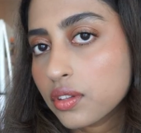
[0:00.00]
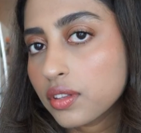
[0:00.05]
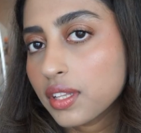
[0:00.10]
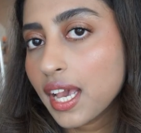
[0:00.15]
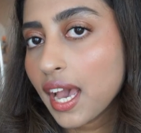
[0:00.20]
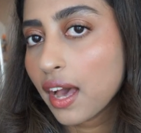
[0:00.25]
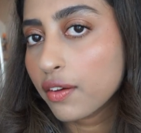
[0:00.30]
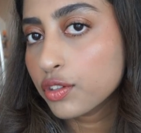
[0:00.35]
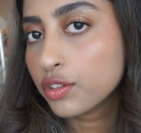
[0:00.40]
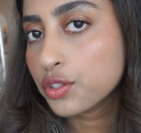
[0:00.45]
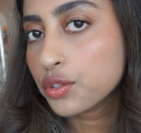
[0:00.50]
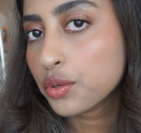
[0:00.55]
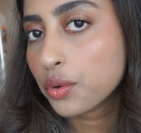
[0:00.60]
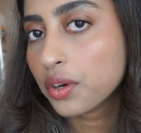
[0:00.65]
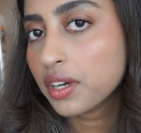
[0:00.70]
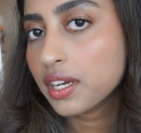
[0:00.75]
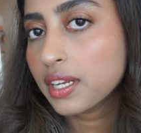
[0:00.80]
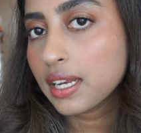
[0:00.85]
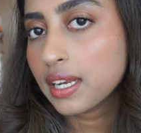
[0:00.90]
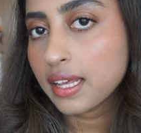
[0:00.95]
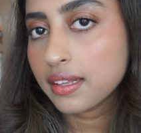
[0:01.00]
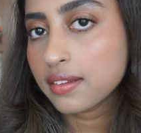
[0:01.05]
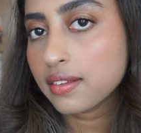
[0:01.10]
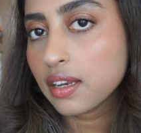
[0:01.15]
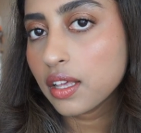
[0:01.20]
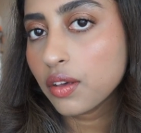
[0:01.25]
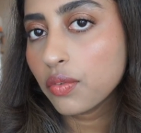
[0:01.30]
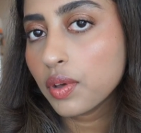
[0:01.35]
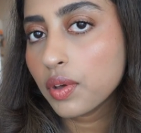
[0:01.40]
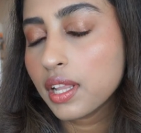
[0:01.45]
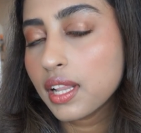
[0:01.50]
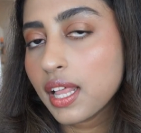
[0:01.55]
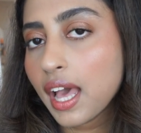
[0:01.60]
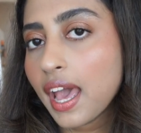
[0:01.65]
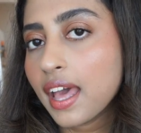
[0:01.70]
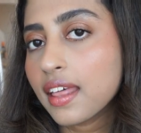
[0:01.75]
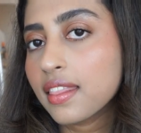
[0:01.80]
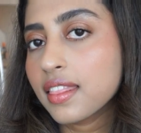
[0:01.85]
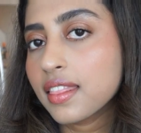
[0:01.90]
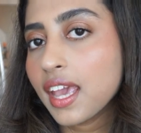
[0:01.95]
They have a store in Leslieville
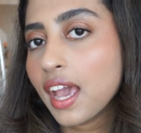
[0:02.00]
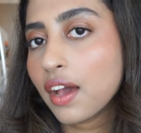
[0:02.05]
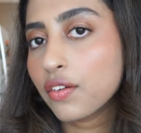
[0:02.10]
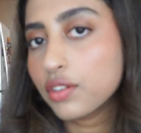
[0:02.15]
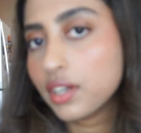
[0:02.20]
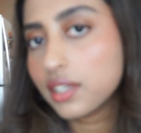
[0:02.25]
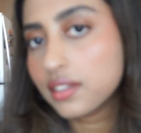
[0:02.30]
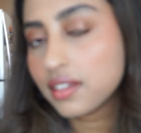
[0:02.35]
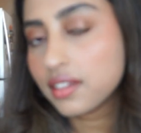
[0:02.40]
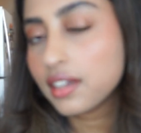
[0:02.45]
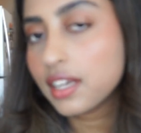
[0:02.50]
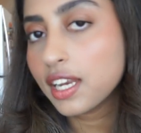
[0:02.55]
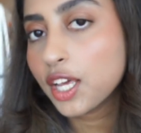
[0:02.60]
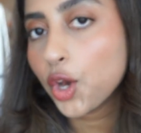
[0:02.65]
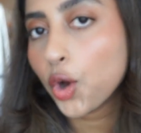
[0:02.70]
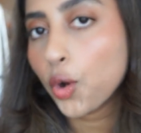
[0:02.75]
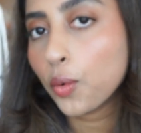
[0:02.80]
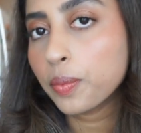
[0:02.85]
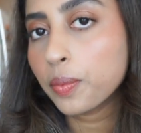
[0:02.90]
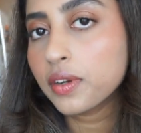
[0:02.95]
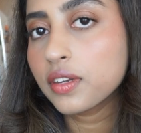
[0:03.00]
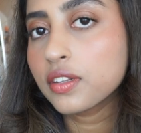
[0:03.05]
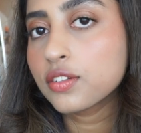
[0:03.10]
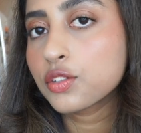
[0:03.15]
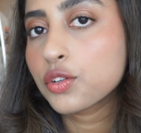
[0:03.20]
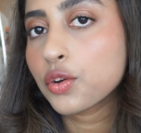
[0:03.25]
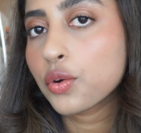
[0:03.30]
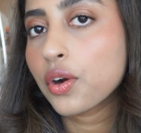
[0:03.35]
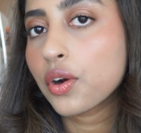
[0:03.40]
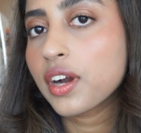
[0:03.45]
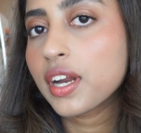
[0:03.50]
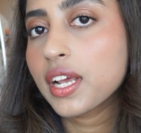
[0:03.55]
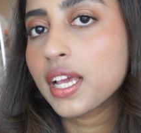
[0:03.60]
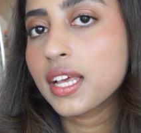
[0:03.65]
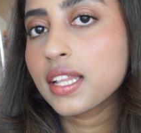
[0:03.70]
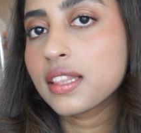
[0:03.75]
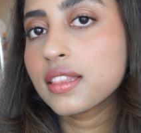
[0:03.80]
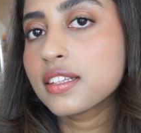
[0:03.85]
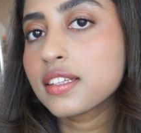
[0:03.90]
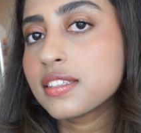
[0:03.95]
and they have recently opened a store
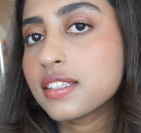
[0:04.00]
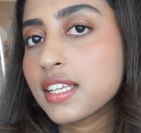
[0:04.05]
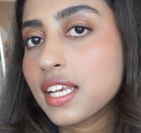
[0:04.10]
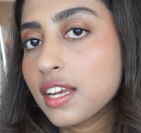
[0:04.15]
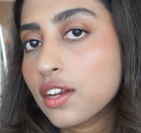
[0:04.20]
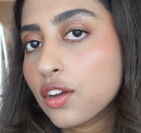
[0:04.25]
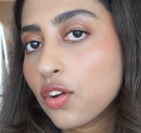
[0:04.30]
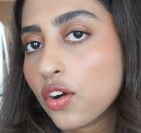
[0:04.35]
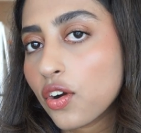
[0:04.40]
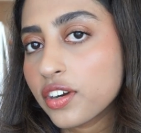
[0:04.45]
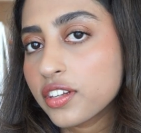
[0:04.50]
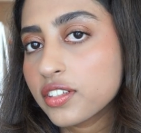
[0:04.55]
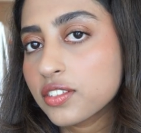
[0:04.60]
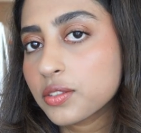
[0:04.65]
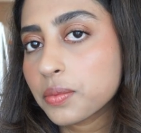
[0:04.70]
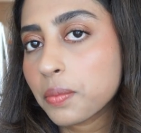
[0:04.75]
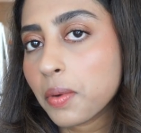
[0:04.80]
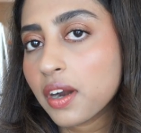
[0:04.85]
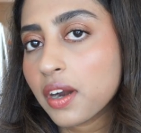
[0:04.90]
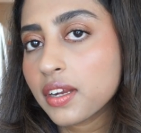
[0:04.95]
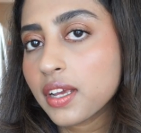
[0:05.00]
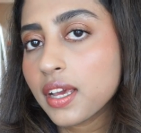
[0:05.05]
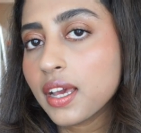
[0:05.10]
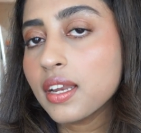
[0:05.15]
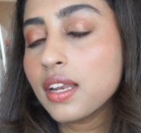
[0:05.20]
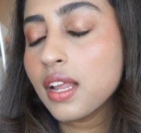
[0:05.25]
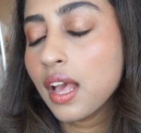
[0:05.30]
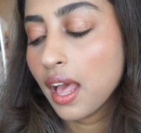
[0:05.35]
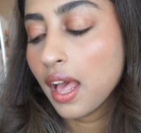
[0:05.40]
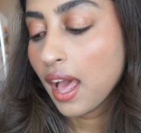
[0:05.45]
in the St. Lawrence market.